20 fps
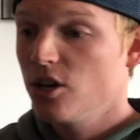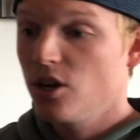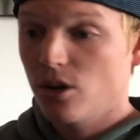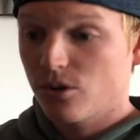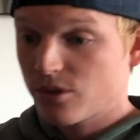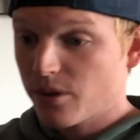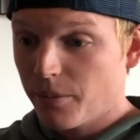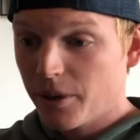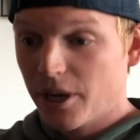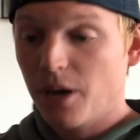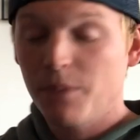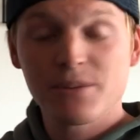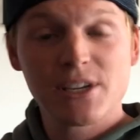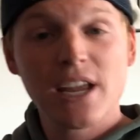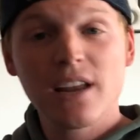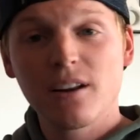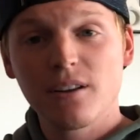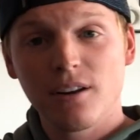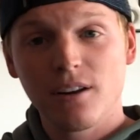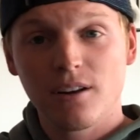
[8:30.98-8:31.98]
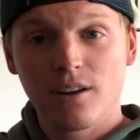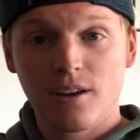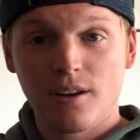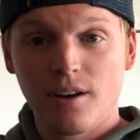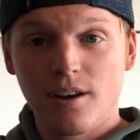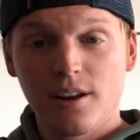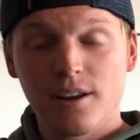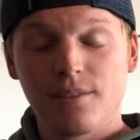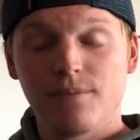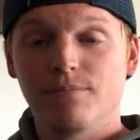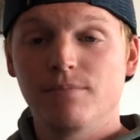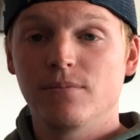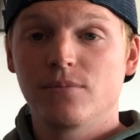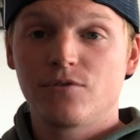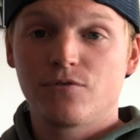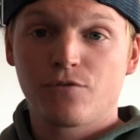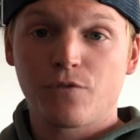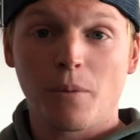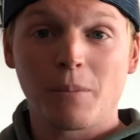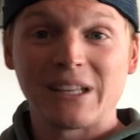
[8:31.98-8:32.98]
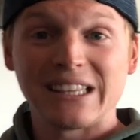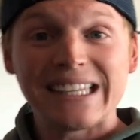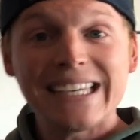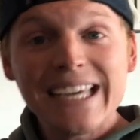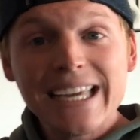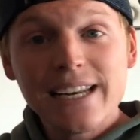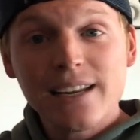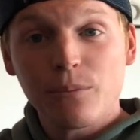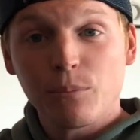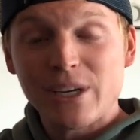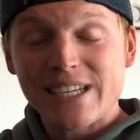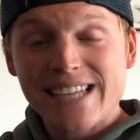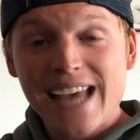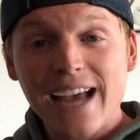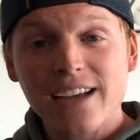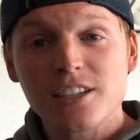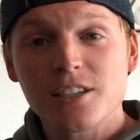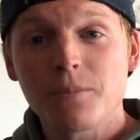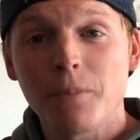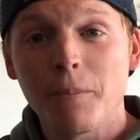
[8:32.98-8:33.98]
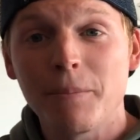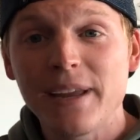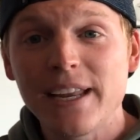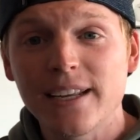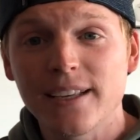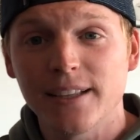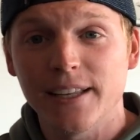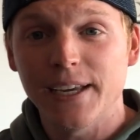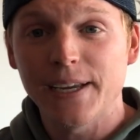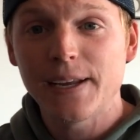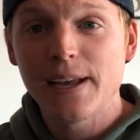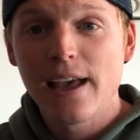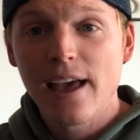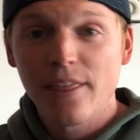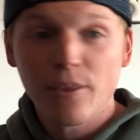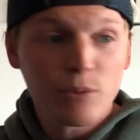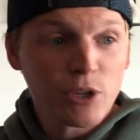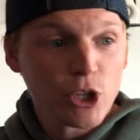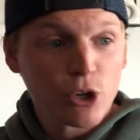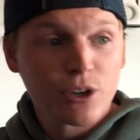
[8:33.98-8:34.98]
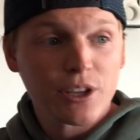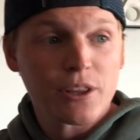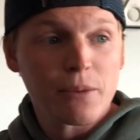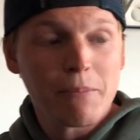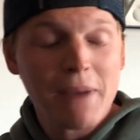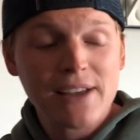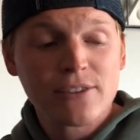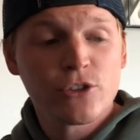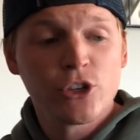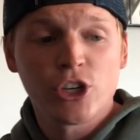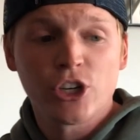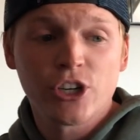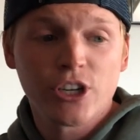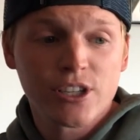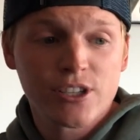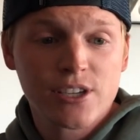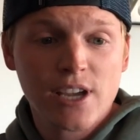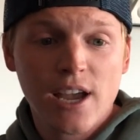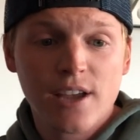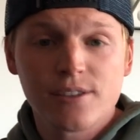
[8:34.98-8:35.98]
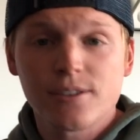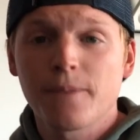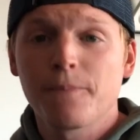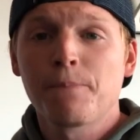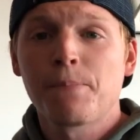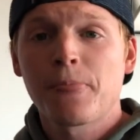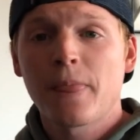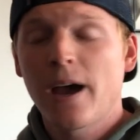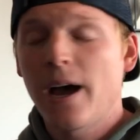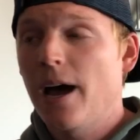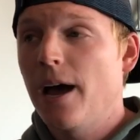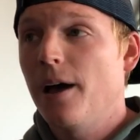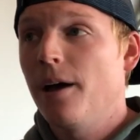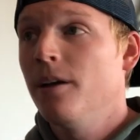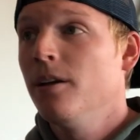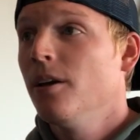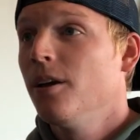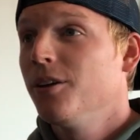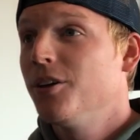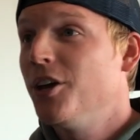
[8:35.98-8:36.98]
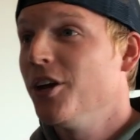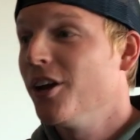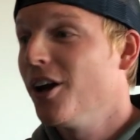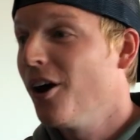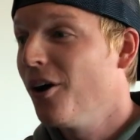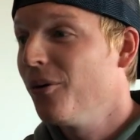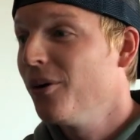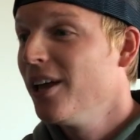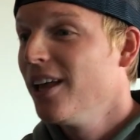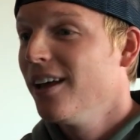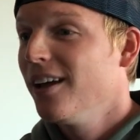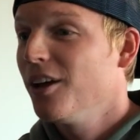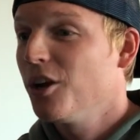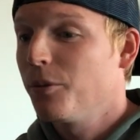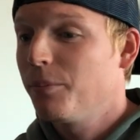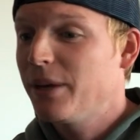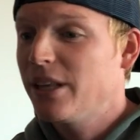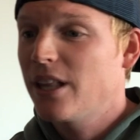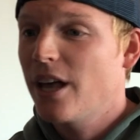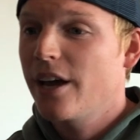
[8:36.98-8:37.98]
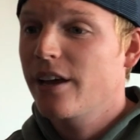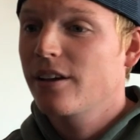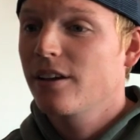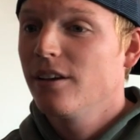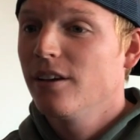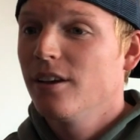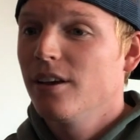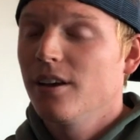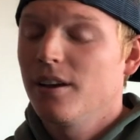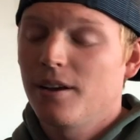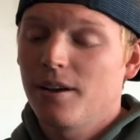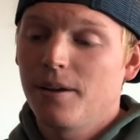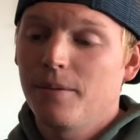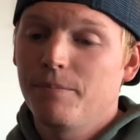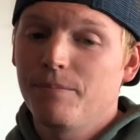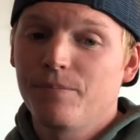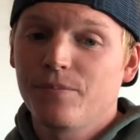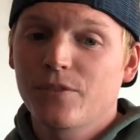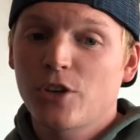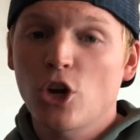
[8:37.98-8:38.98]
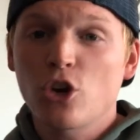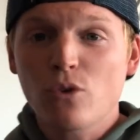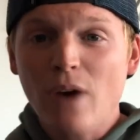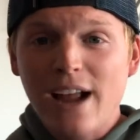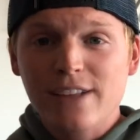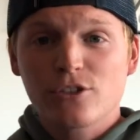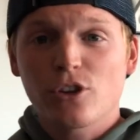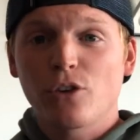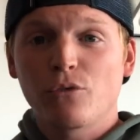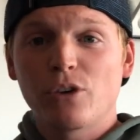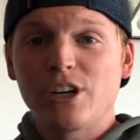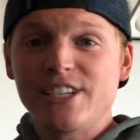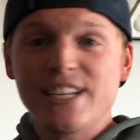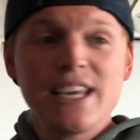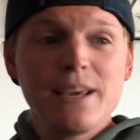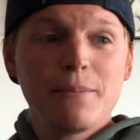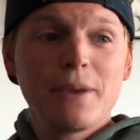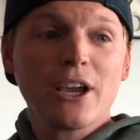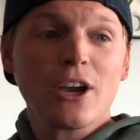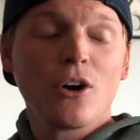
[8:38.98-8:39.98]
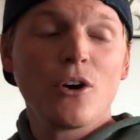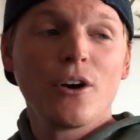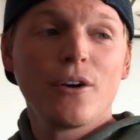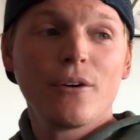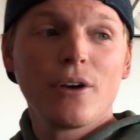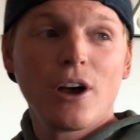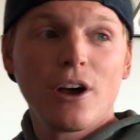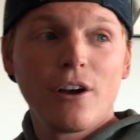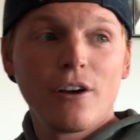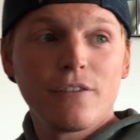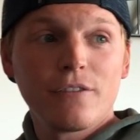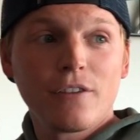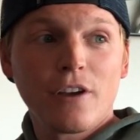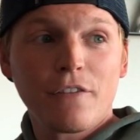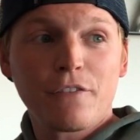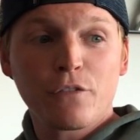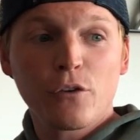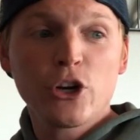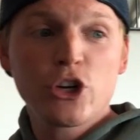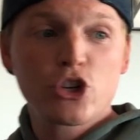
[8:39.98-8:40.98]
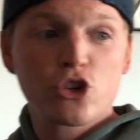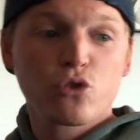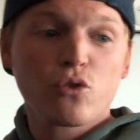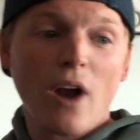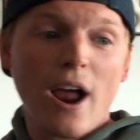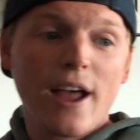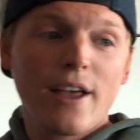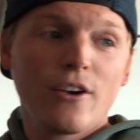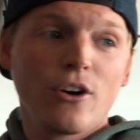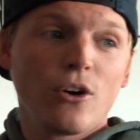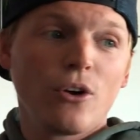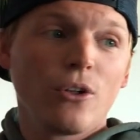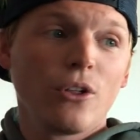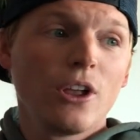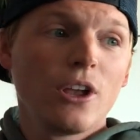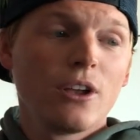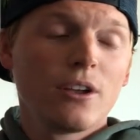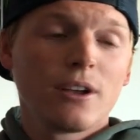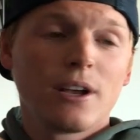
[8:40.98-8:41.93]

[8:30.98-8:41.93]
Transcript: Someone comes in and from a lead and we text them immediately, and then we look at the message and it says, it'll be like, congrats on redeeming a free trial.